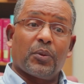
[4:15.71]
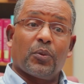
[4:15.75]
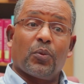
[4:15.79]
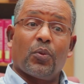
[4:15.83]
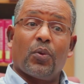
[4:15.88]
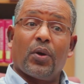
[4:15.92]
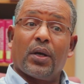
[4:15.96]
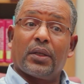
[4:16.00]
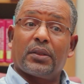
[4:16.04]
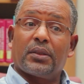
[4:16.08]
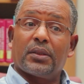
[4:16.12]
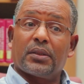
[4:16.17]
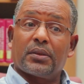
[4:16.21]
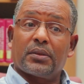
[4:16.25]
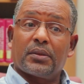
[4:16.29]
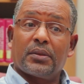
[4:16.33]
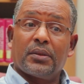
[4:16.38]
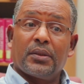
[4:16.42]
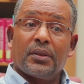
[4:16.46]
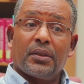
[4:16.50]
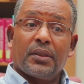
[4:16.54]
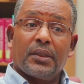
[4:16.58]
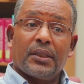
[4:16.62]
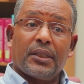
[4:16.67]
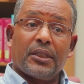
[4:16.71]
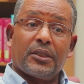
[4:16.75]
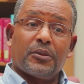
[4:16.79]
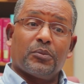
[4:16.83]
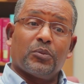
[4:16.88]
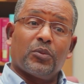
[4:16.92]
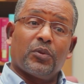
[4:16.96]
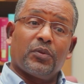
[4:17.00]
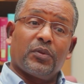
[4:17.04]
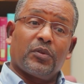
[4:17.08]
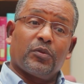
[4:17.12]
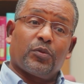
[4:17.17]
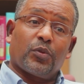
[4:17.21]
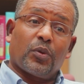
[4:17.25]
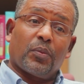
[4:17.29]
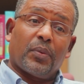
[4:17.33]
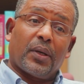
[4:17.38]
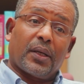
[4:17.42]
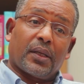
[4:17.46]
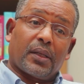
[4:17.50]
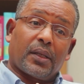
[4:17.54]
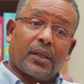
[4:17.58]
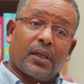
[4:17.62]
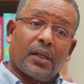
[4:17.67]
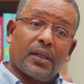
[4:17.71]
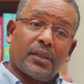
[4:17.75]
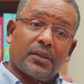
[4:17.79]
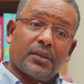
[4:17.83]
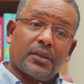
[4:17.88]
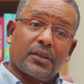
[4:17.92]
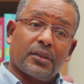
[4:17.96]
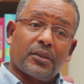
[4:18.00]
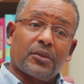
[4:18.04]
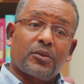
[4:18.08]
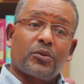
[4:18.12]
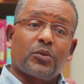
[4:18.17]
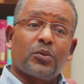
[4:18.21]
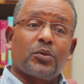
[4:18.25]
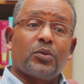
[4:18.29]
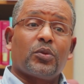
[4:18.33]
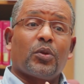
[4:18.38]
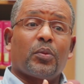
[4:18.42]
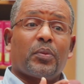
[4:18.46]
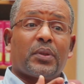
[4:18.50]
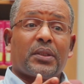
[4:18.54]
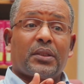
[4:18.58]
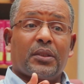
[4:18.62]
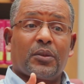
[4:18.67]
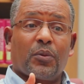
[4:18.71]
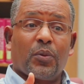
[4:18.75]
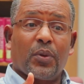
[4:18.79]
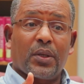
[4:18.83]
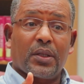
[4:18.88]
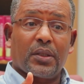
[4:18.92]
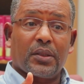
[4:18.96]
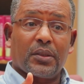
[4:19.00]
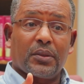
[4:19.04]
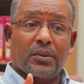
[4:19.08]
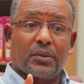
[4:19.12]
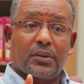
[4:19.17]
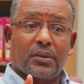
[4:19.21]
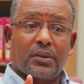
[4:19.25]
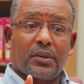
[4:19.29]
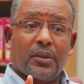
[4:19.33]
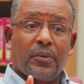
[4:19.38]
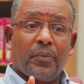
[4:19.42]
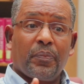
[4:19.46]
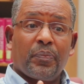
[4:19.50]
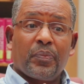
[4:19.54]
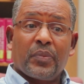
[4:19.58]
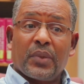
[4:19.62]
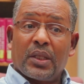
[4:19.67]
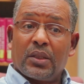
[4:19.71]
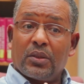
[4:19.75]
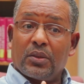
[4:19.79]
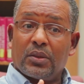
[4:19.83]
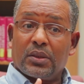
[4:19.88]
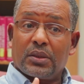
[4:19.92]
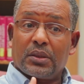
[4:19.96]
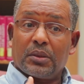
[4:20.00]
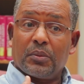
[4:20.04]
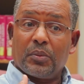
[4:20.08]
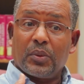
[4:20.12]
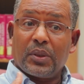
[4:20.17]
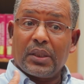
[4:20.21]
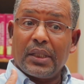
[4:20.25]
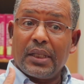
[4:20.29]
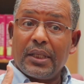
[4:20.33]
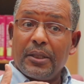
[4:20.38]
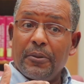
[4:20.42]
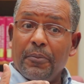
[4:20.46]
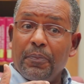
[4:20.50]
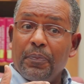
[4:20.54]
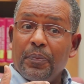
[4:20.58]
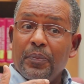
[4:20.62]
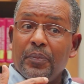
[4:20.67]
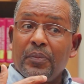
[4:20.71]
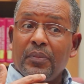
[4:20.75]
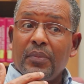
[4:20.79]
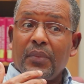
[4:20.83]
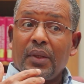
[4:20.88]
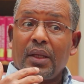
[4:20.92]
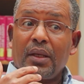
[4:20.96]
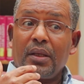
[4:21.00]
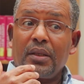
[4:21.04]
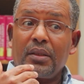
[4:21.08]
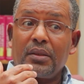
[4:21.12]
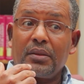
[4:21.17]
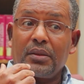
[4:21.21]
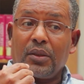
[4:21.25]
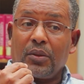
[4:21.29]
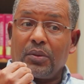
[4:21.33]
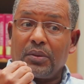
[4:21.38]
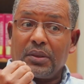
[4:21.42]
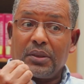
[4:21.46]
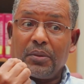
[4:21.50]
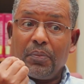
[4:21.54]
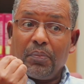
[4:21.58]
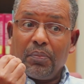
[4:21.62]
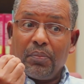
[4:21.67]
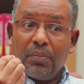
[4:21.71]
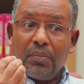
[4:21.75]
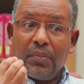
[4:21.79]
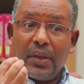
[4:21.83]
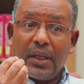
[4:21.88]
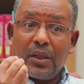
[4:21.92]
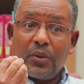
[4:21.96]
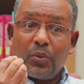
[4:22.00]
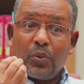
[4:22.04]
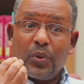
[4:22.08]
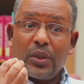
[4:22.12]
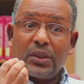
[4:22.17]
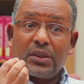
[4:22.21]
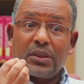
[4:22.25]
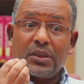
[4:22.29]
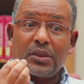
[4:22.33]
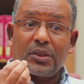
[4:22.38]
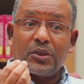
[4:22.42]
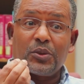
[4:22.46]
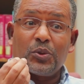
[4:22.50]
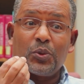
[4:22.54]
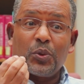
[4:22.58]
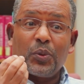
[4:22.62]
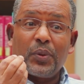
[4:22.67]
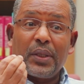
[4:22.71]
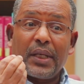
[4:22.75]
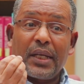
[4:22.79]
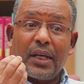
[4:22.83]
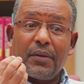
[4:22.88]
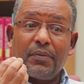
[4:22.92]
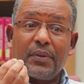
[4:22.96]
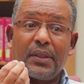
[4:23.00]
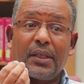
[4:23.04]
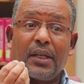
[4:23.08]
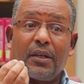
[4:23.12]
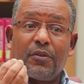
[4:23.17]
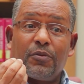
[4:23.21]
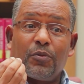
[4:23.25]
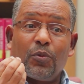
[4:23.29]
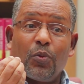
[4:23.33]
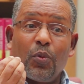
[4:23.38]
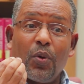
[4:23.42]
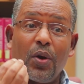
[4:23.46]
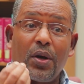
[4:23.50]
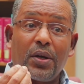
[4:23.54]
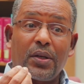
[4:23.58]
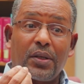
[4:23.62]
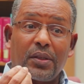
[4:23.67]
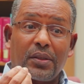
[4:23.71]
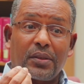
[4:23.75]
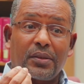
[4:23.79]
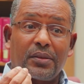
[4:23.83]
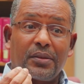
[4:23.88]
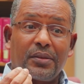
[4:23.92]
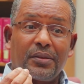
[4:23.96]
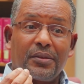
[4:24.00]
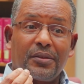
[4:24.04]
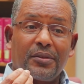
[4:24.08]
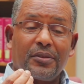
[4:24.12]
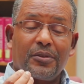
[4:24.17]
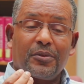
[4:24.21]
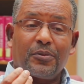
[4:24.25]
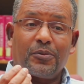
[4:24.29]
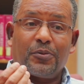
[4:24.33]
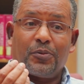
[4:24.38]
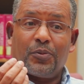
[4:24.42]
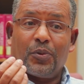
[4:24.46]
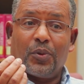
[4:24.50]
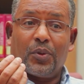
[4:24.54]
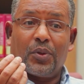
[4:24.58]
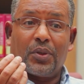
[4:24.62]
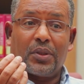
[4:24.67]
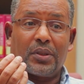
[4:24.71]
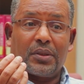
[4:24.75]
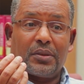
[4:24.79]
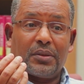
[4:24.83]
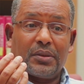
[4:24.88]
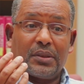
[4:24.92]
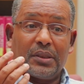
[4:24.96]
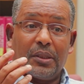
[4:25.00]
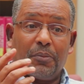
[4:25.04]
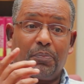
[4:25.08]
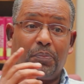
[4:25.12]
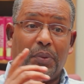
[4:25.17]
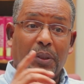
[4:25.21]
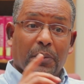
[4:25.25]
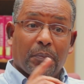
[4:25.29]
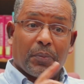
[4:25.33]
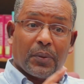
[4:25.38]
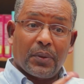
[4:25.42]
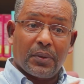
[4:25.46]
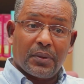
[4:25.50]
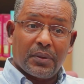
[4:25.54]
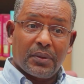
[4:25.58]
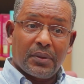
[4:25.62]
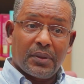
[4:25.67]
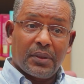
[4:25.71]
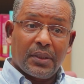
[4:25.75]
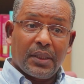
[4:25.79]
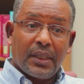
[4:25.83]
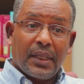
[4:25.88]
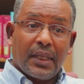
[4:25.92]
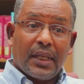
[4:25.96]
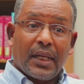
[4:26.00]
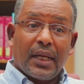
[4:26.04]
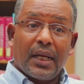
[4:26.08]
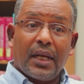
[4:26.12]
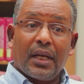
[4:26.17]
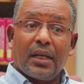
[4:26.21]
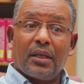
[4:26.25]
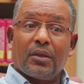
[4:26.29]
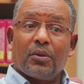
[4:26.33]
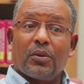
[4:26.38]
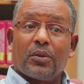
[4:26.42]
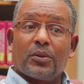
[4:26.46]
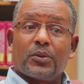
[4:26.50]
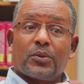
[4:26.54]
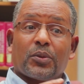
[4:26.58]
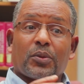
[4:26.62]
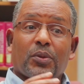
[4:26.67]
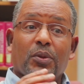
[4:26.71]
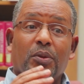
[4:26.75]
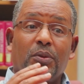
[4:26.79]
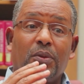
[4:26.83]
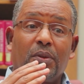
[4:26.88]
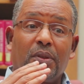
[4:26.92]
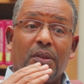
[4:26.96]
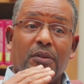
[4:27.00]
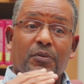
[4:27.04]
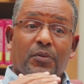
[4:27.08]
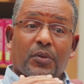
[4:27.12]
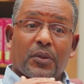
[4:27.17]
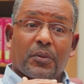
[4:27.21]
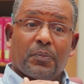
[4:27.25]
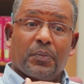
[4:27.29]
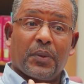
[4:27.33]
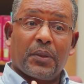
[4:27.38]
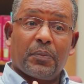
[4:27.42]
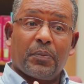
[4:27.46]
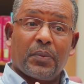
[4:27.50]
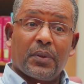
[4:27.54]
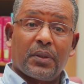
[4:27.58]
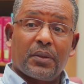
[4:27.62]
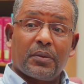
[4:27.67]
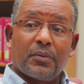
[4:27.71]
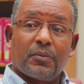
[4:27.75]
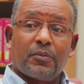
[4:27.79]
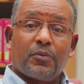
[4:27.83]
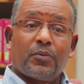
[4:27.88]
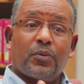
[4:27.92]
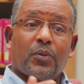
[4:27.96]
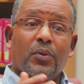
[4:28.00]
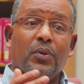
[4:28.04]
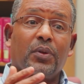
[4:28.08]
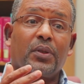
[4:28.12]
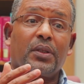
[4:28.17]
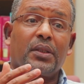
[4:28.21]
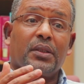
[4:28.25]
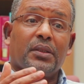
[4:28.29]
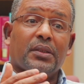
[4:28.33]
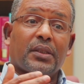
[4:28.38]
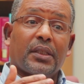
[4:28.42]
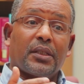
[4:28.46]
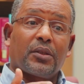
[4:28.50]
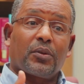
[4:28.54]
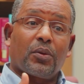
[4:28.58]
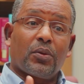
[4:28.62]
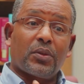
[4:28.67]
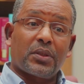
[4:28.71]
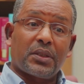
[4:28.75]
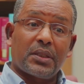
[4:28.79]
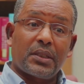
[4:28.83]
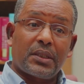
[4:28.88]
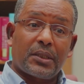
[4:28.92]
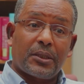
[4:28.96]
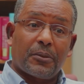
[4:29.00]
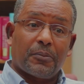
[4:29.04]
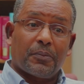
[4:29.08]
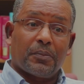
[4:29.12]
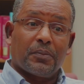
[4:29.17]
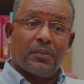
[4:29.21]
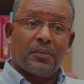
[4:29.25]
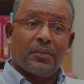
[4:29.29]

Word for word: water is moving from agriculture to domestic water use. So it's really the, the main question is do we have enough water for the people and also not only for people, for the ecosystem.